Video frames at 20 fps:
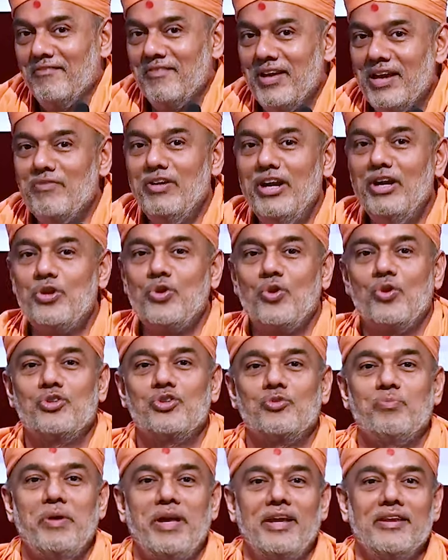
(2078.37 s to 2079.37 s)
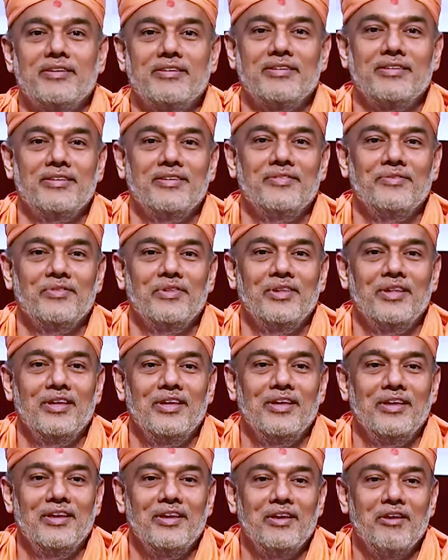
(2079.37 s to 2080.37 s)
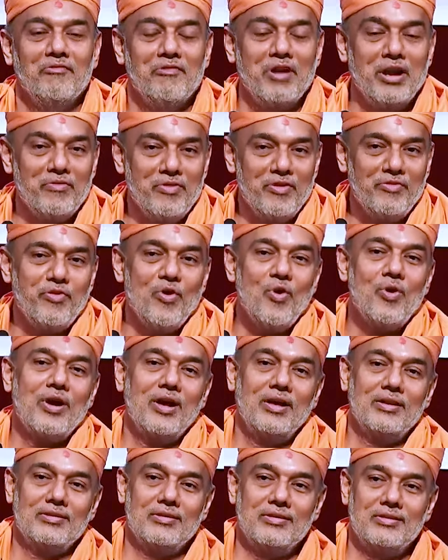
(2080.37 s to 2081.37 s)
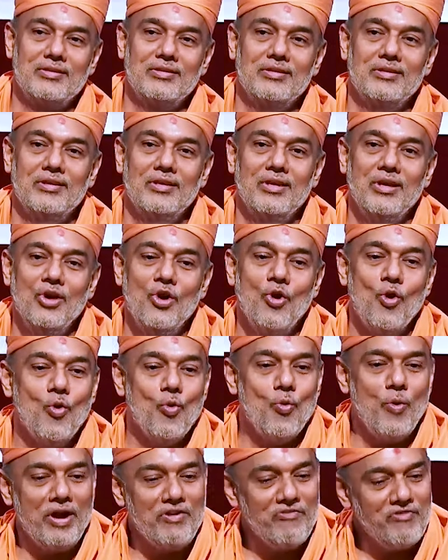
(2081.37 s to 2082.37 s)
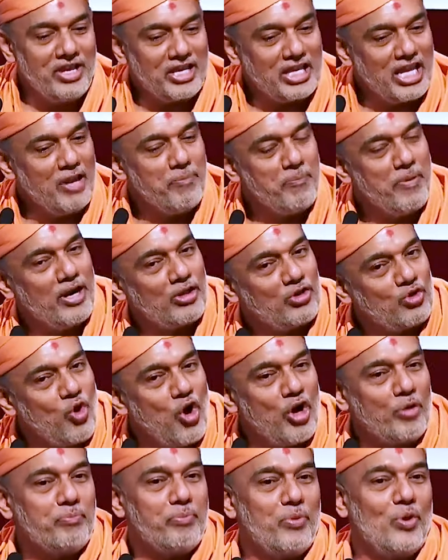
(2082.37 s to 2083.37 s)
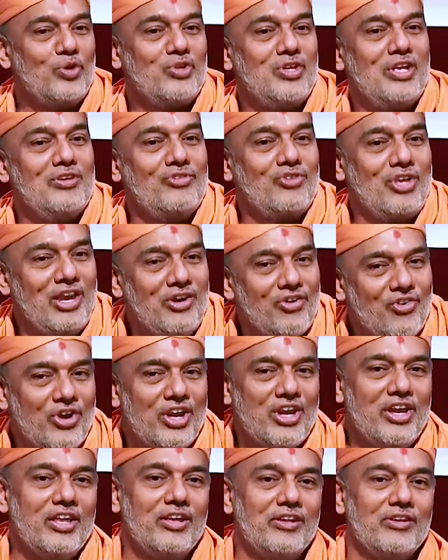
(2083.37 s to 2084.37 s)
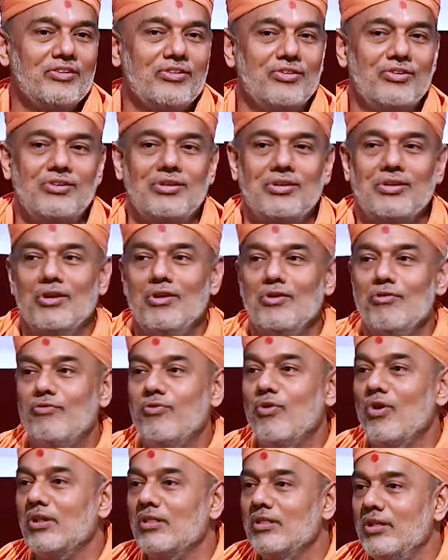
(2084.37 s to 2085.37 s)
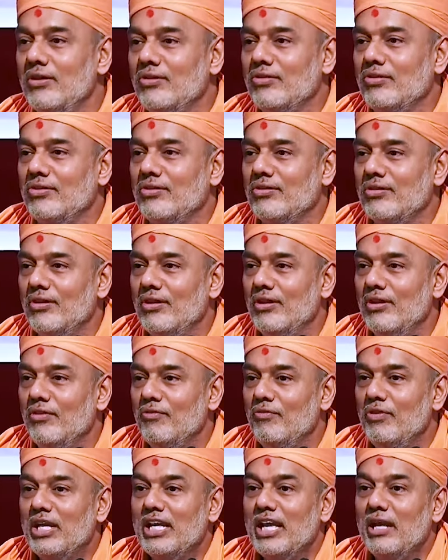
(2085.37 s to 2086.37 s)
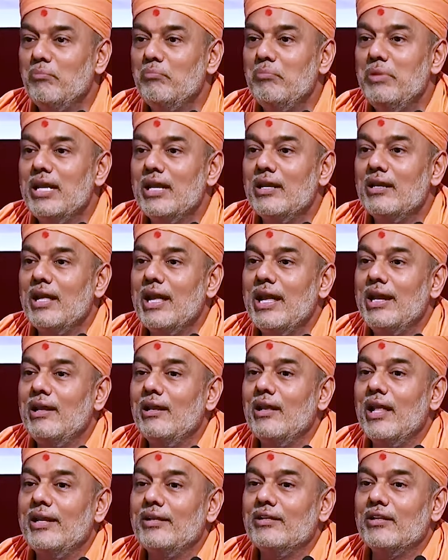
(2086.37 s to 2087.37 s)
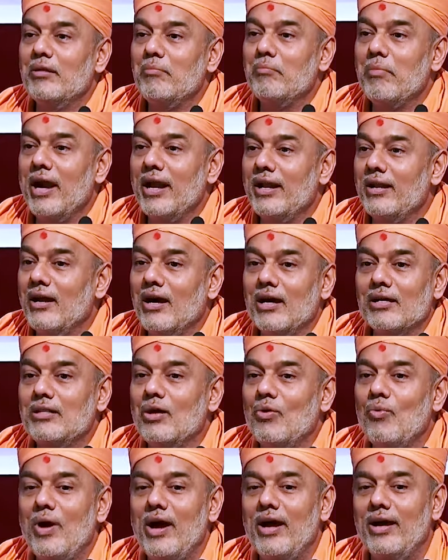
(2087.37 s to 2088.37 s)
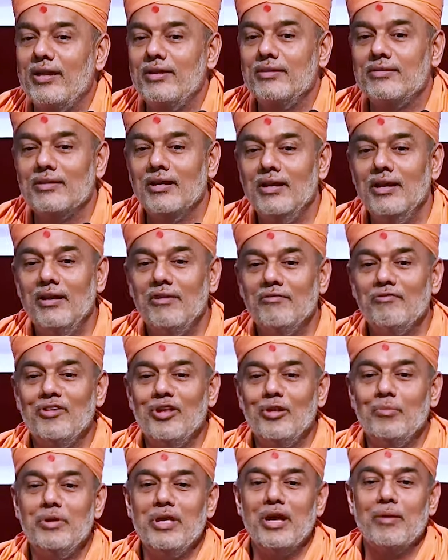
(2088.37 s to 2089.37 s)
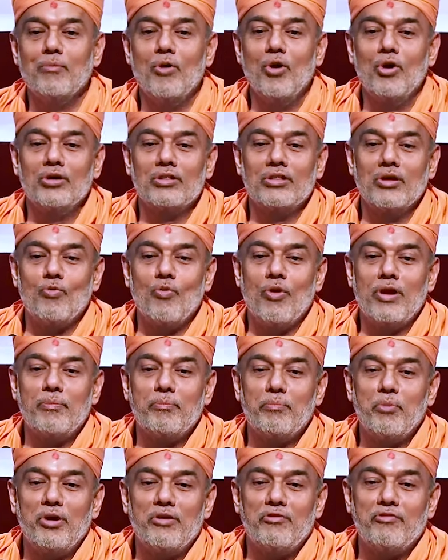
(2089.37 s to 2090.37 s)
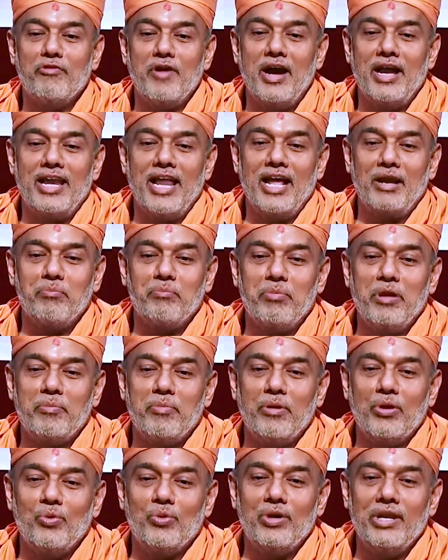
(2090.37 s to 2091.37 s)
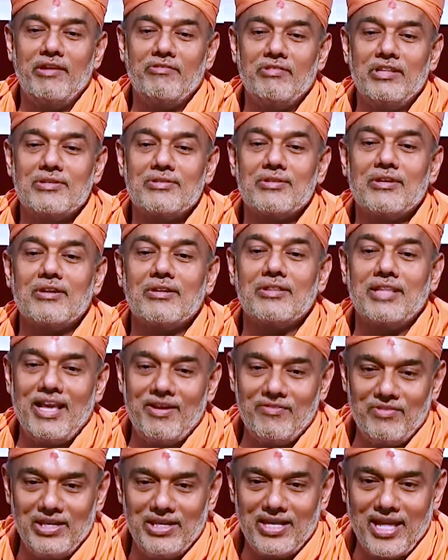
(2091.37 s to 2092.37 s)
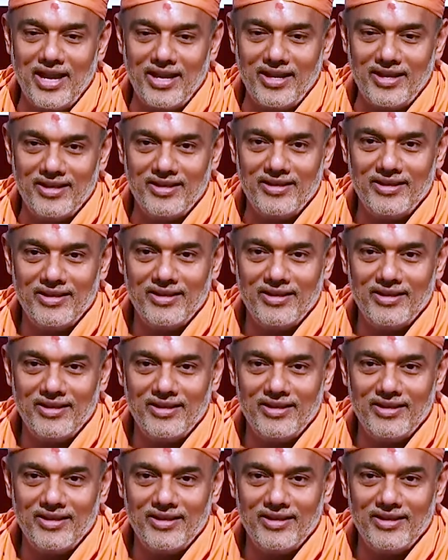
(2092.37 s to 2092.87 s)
When we introspect, when we focus, when we keep our thought process and readings for this, we can be an enlightened mind. Otherwise, we'll be among the 1.5 lakh people who leave this earth every day.